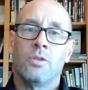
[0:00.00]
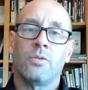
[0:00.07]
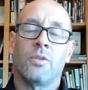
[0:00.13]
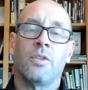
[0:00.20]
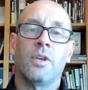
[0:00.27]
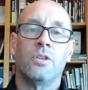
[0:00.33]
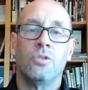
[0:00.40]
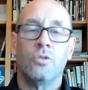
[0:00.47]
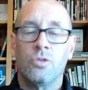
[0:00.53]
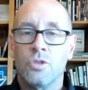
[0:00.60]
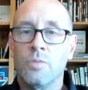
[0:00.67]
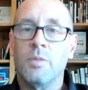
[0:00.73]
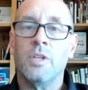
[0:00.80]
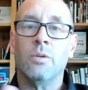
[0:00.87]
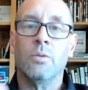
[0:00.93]
things you
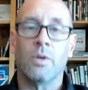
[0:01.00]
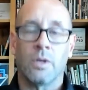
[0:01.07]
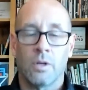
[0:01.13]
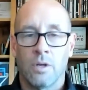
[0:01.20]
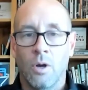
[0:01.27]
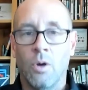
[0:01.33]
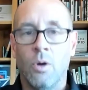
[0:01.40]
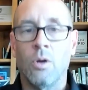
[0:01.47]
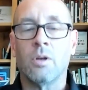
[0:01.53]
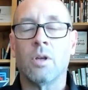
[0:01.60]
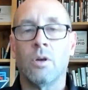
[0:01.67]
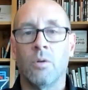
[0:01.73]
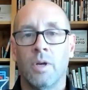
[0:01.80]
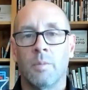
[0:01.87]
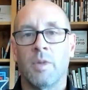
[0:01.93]
should be doing on an
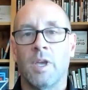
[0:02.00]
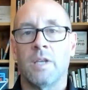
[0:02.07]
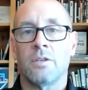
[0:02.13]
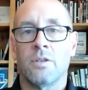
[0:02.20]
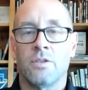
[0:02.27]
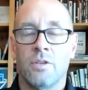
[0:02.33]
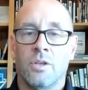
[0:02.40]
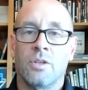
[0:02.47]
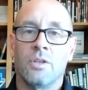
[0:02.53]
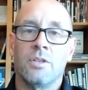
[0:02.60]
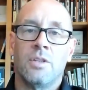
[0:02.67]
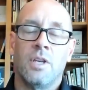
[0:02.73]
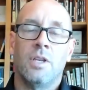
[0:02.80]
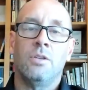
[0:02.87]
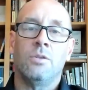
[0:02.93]
ongoing basis to
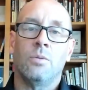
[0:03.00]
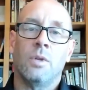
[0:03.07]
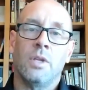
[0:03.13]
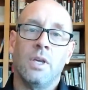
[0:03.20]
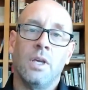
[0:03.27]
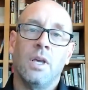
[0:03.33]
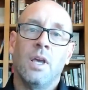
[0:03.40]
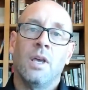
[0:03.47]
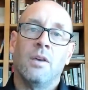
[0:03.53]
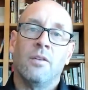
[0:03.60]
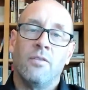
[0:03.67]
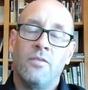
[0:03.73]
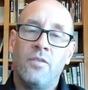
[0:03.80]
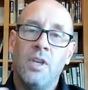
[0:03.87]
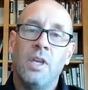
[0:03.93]
continually
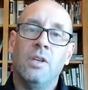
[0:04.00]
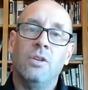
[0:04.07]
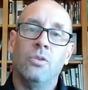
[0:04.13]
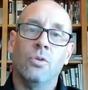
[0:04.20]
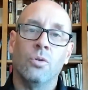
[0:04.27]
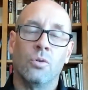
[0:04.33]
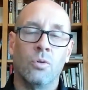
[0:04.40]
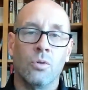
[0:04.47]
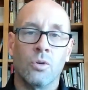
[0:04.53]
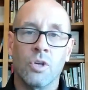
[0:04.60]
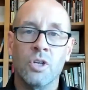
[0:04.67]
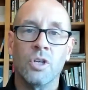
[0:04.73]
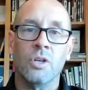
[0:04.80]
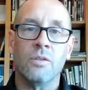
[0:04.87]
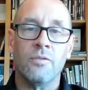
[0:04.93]
feed Google
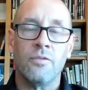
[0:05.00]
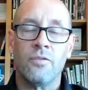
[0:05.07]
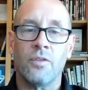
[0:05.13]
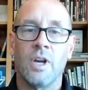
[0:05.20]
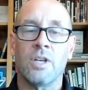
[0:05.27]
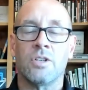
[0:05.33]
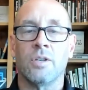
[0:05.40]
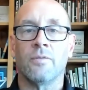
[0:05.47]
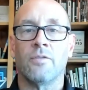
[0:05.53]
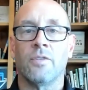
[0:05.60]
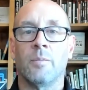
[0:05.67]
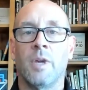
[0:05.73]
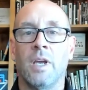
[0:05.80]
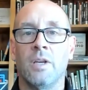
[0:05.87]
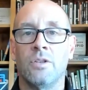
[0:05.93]
good, fresh
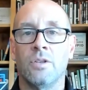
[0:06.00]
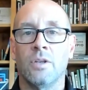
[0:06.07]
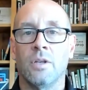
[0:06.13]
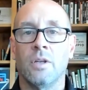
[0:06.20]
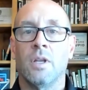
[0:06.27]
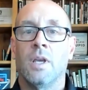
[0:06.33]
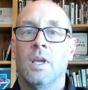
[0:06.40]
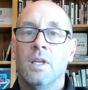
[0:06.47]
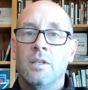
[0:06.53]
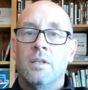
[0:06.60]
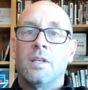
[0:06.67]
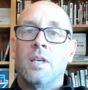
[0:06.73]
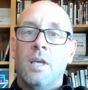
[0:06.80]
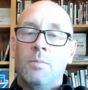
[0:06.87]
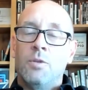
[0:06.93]
information
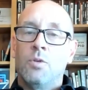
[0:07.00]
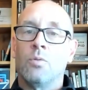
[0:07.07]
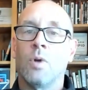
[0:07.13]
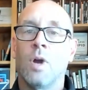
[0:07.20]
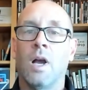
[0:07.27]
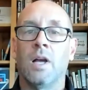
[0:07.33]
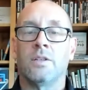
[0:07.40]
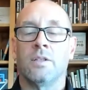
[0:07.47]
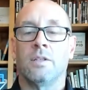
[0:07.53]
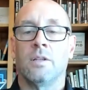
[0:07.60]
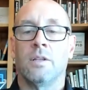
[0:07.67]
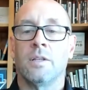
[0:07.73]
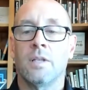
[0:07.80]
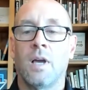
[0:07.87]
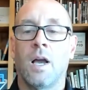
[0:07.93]
to keep you rising to
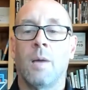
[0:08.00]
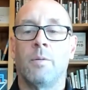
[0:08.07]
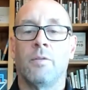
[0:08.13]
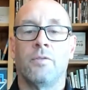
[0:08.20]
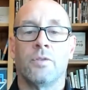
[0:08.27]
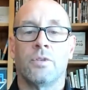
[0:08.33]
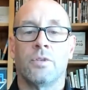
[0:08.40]
the top of your